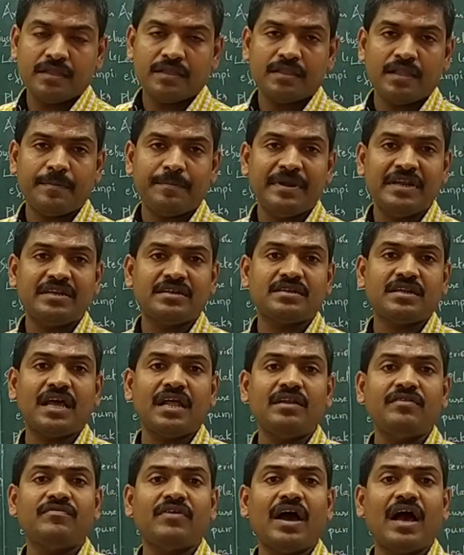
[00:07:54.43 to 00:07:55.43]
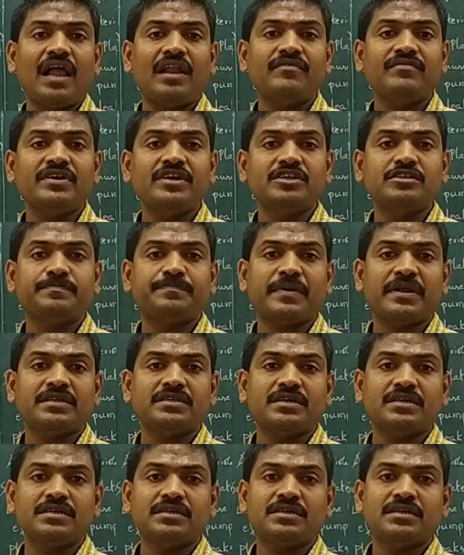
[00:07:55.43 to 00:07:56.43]
The mitral valve is
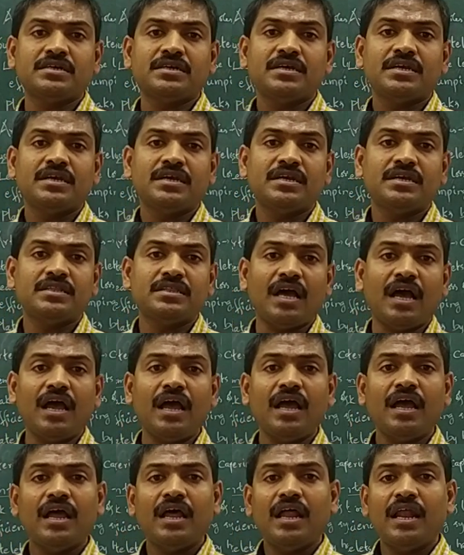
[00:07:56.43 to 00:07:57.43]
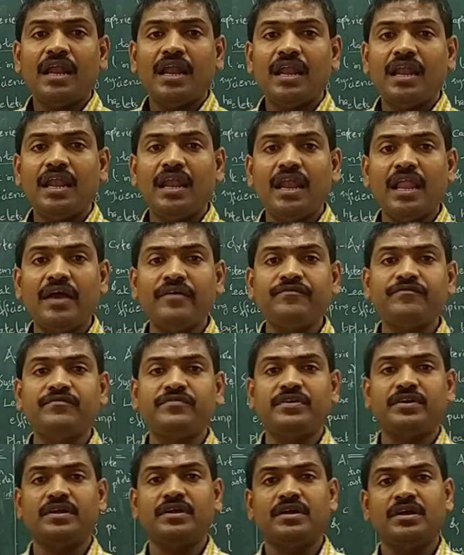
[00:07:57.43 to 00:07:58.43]
present in the
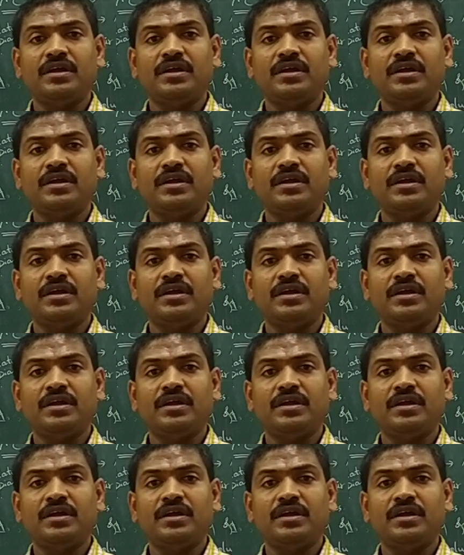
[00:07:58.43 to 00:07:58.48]
left